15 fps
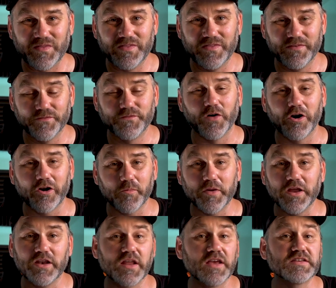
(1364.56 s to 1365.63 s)
The firing
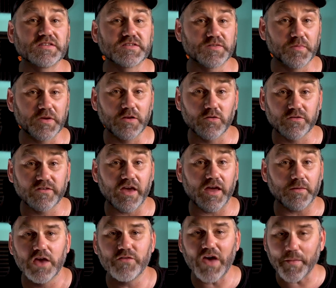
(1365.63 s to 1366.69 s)
pin needs to be looked
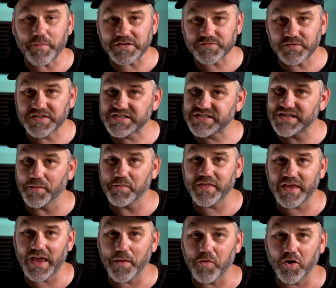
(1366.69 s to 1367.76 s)
at. If it happens with some of
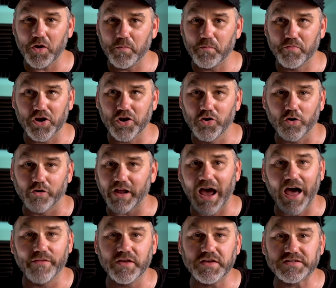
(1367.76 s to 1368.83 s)
the ammo, but not
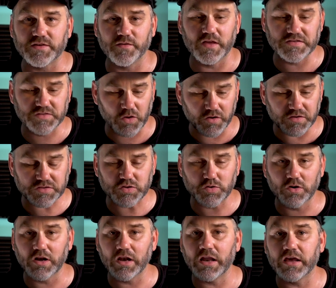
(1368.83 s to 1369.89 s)
others, and there's no
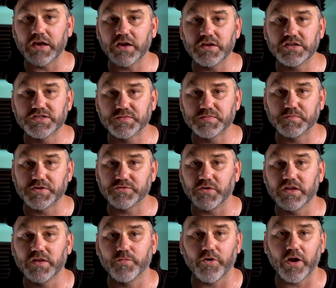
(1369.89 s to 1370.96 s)
sort of linkage
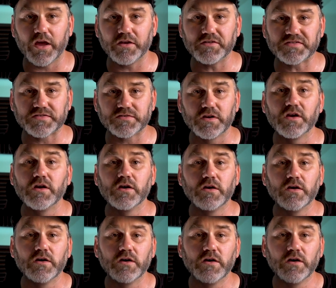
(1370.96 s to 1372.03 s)
between the brands,
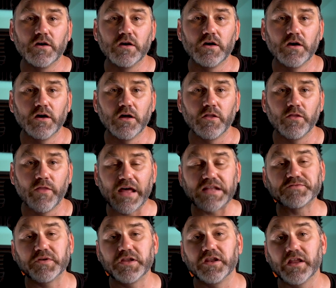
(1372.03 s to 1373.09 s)

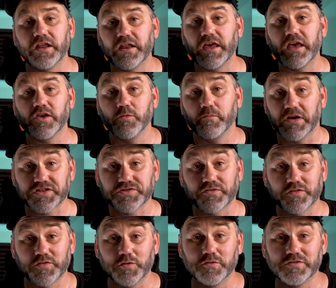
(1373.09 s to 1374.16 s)
that's when you need to get your
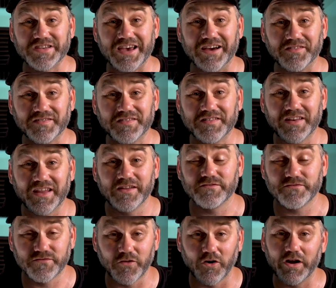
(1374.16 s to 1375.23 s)
measuring tools out
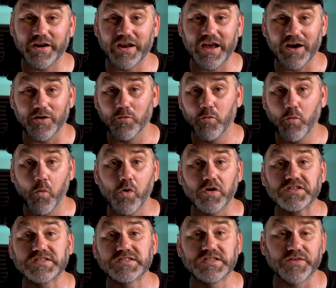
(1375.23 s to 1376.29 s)
and find out
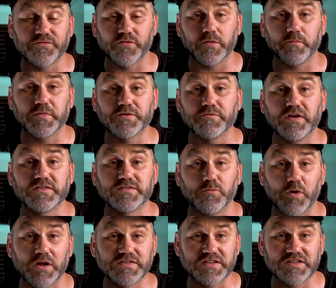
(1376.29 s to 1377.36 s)
what's different between the
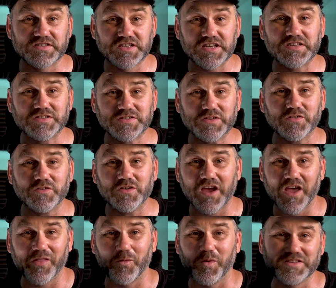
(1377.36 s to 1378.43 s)
ones it did do
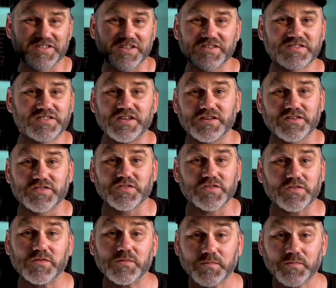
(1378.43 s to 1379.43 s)
and the ones it didn't do.